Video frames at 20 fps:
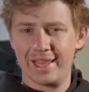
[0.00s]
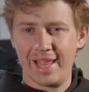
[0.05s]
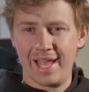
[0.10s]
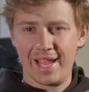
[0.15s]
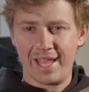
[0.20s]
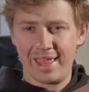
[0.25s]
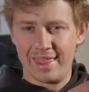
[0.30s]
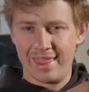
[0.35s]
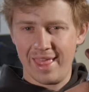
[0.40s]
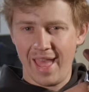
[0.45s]

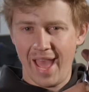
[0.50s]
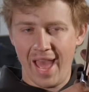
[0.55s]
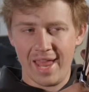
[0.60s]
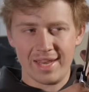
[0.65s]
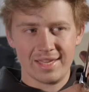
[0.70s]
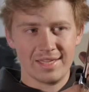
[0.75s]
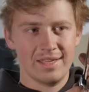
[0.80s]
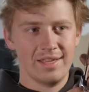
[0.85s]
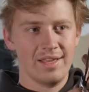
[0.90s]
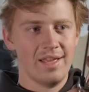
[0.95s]
like
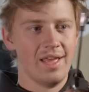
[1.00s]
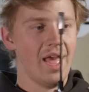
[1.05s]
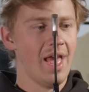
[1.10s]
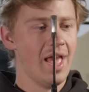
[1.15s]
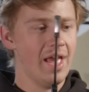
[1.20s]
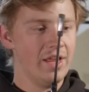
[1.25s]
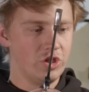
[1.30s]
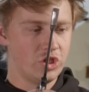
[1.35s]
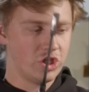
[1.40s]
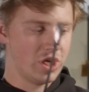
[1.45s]
that
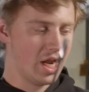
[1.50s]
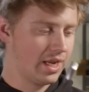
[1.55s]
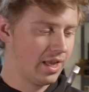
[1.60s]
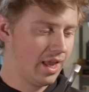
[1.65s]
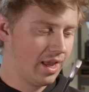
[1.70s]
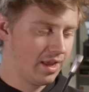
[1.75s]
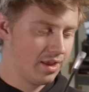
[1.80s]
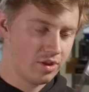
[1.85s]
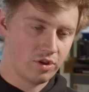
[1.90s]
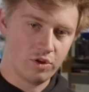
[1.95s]
and
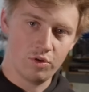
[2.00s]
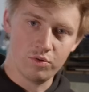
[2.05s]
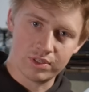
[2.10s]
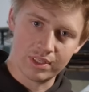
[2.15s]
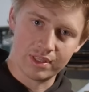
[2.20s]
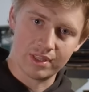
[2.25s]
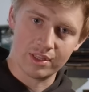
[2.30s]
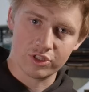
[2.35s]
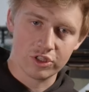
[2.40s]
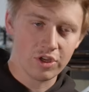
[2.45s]
checking
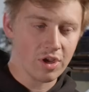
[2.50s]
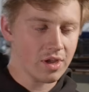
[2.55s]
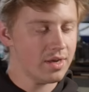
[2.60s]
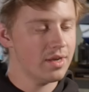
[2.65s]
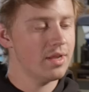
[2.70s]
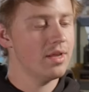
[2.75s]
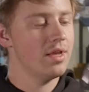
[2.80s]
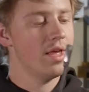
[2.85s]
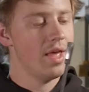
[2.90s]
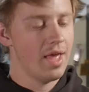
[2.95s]
using the soot
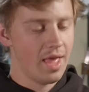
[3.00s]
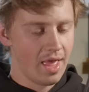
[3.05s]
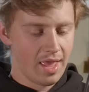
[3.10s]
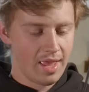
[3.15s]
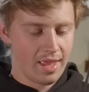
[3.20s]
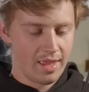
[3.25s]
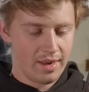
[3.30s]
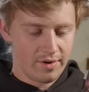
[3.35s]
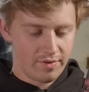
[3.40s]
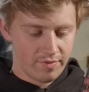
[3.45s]

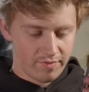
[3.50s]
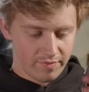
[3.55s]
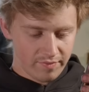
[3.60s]
and